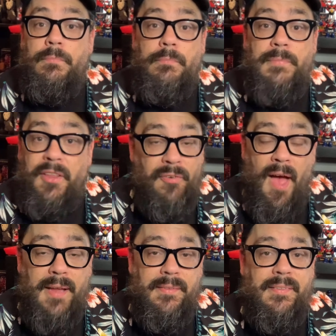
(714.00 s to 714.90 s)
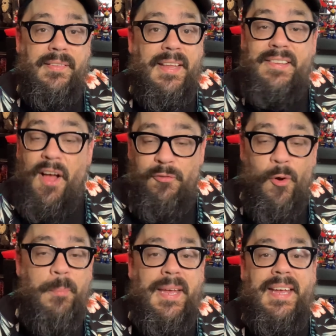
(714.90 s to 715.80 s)
that's fine. It's not
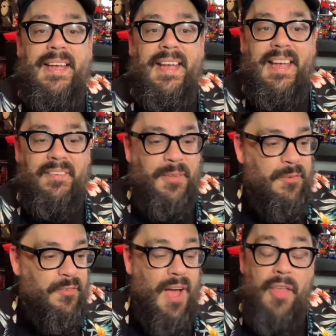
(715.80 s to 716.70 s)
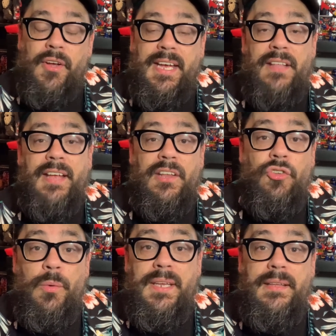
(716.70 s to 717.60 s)
for me. If other kids get
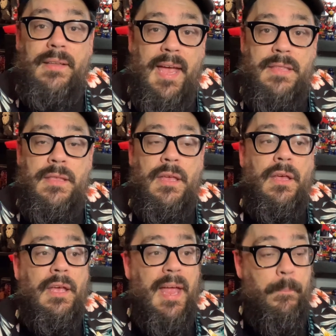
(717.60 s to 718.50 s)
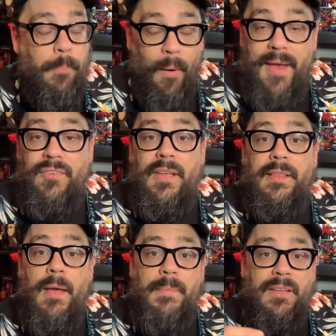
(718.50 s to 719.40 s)
into it and embrace it,
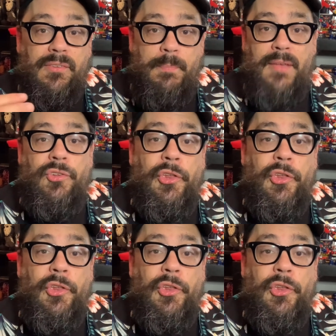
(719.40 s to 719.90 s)
and that means Masters of the